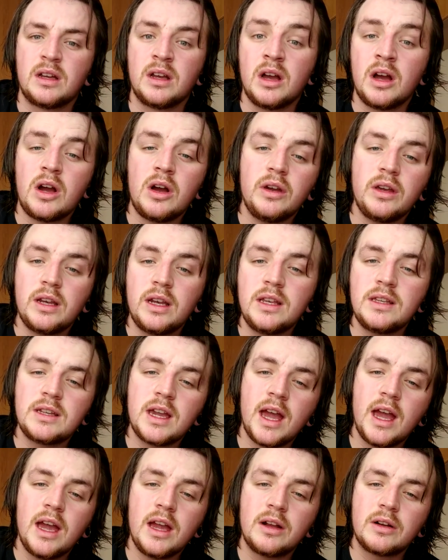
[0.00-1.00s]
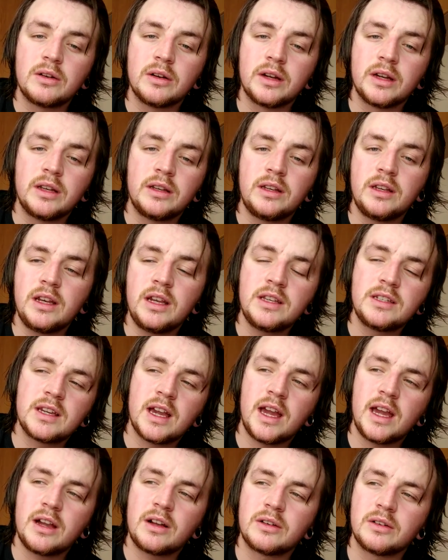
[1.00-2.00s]
oh, you need your hair cut and you need your
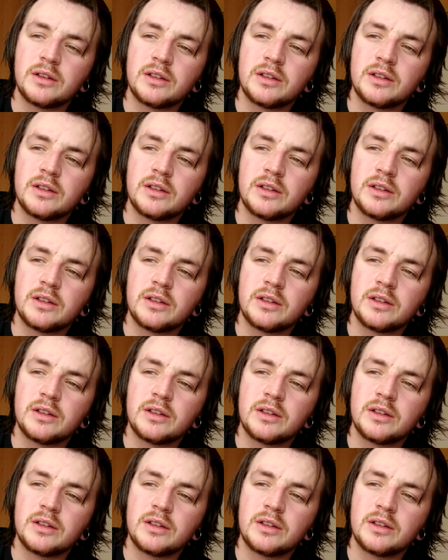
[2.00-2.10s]
hair cut